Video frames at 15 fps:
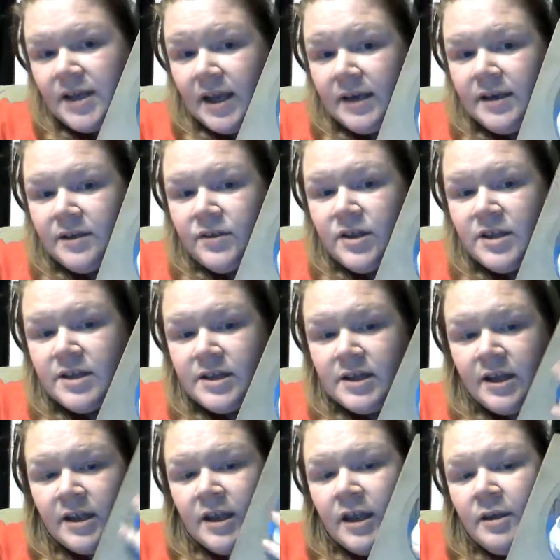And this
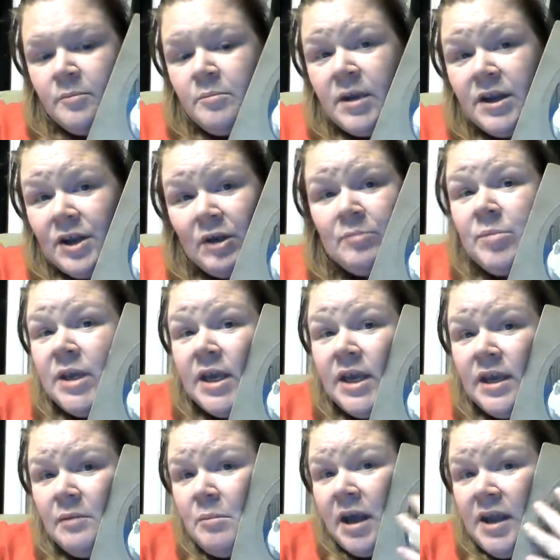may not
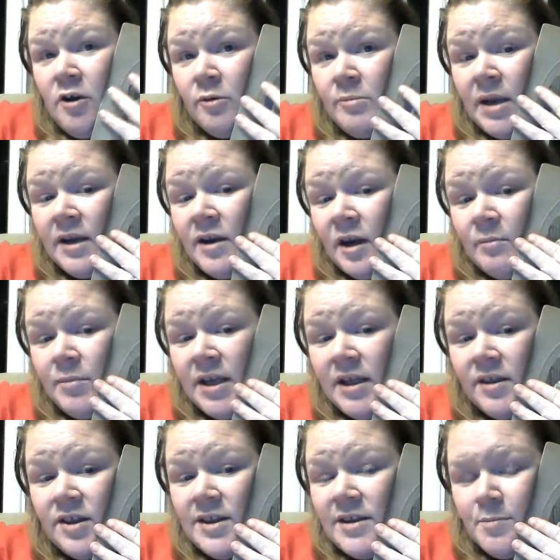be, my home may not be
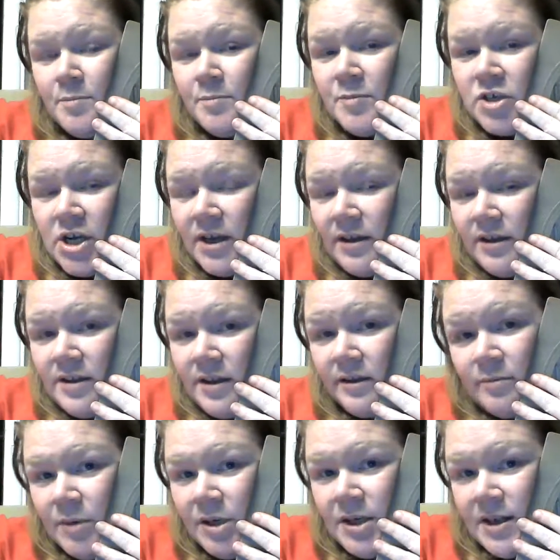this child's
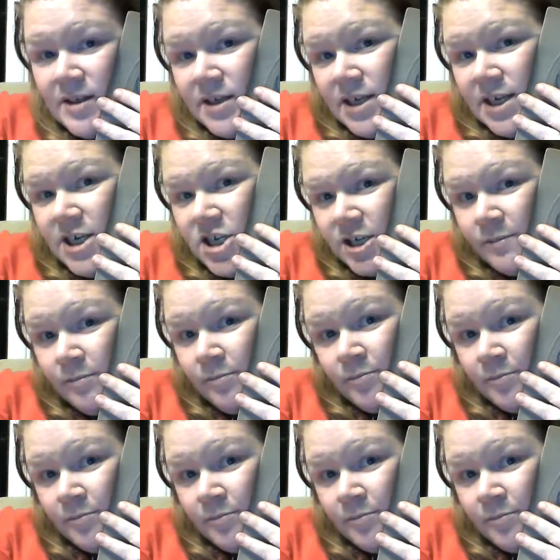ultimate destination.